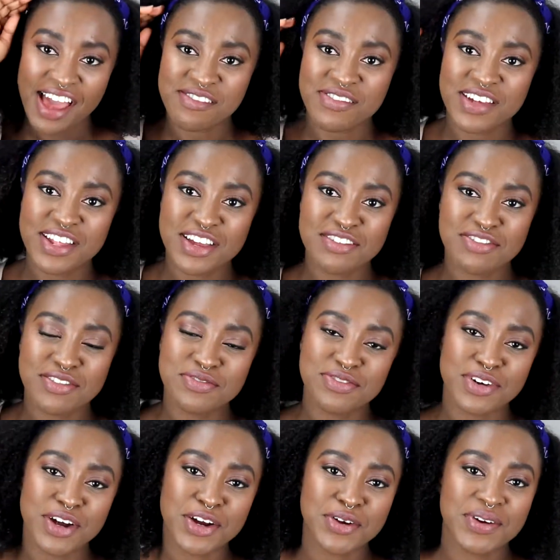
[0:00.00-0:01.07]
I feel like from
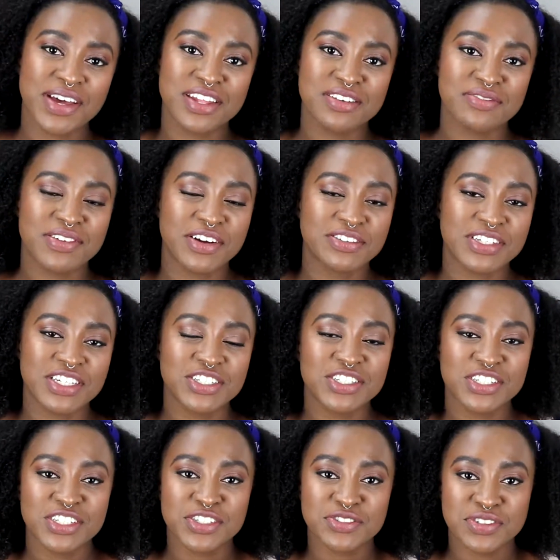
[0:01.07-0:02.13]
far away the
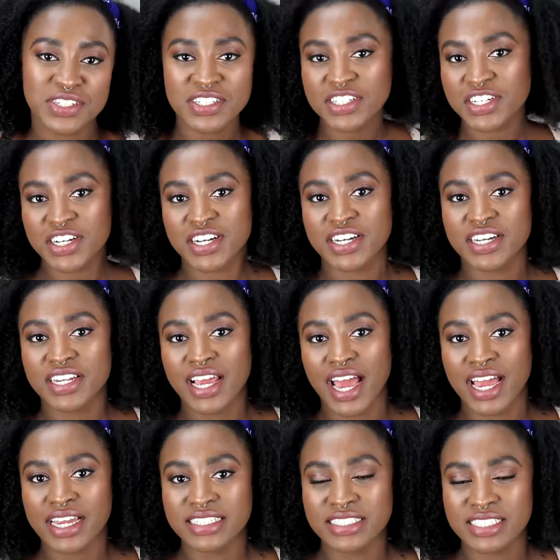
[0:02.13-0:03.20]
foundation is really good.
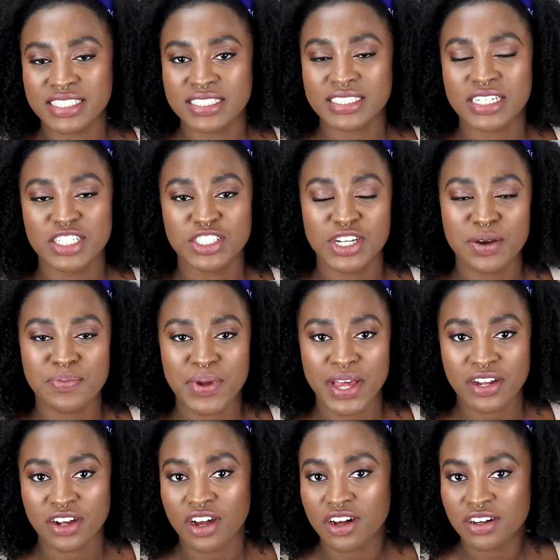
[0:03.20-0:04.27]
I didn't touch up
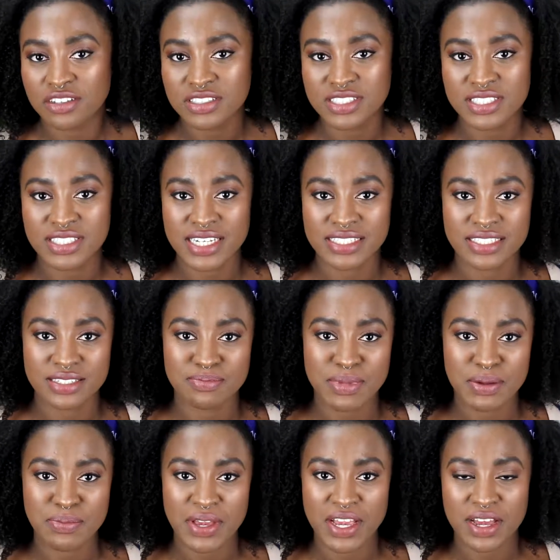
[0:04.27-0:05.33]
at all since I did
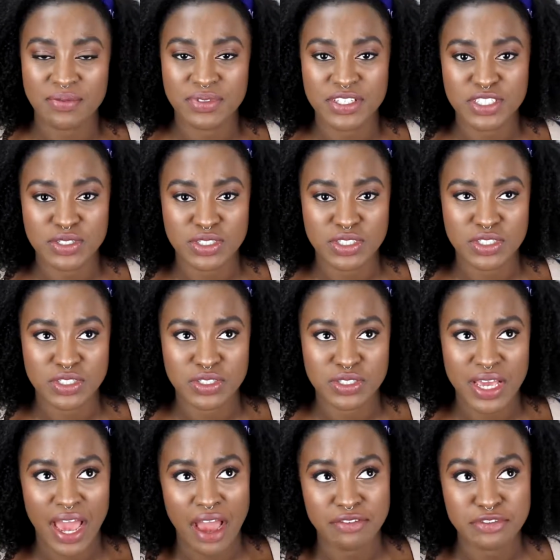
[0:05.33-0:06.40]
my makeup
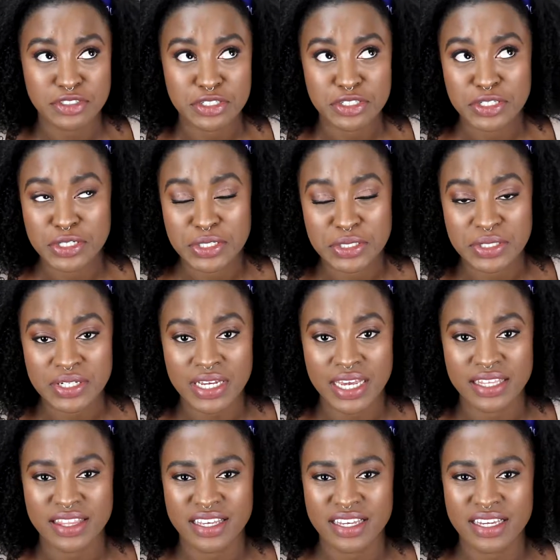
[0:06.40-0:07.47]
this afternoon.
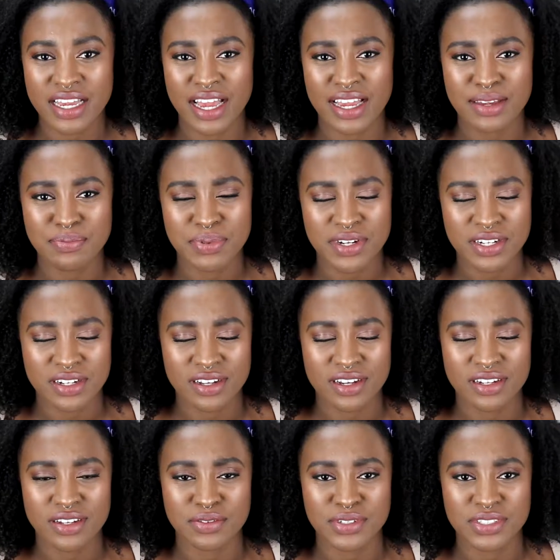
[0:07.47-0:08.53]
I think I put it
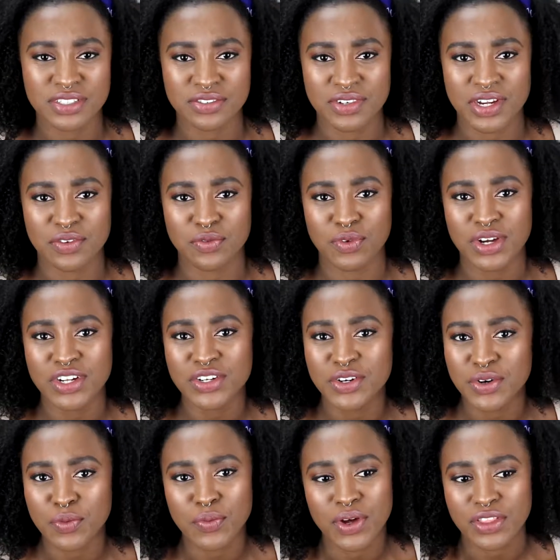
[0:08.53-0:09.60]
on, it was around 1
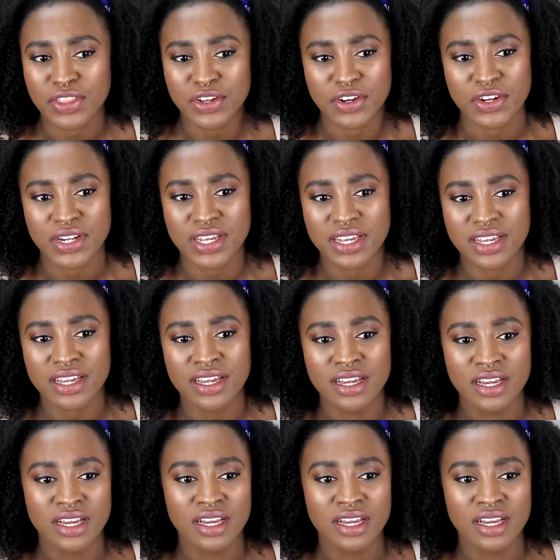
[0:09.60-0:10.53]
or 1:30.